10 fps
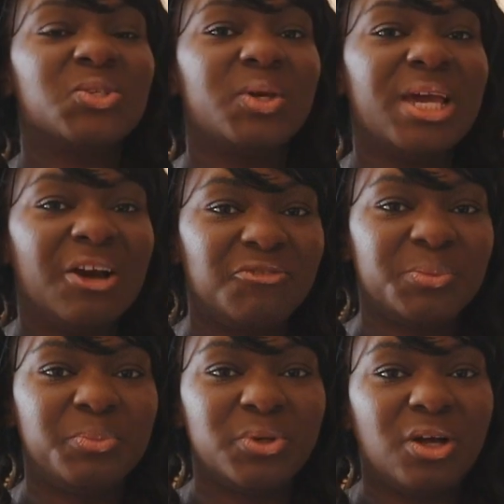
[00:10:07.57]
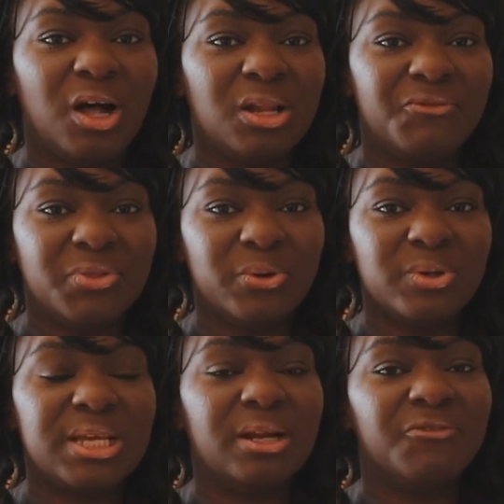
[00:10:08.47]
So you have to put all of
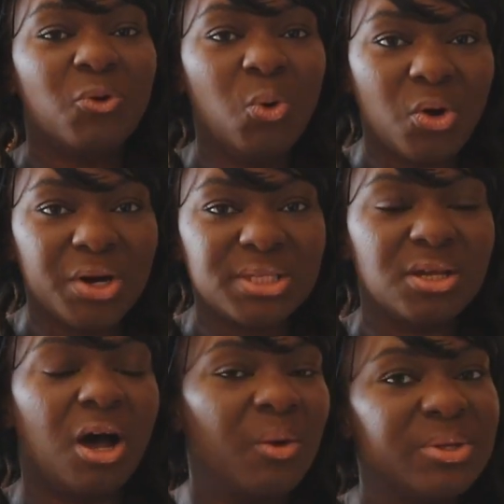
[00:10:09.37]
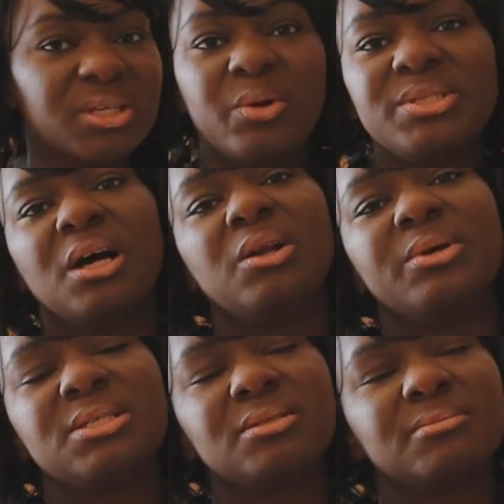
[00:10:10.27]
those, and of course, always, always,
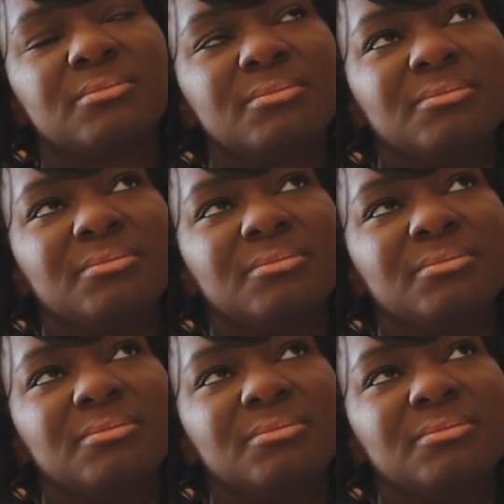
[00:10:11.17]
always,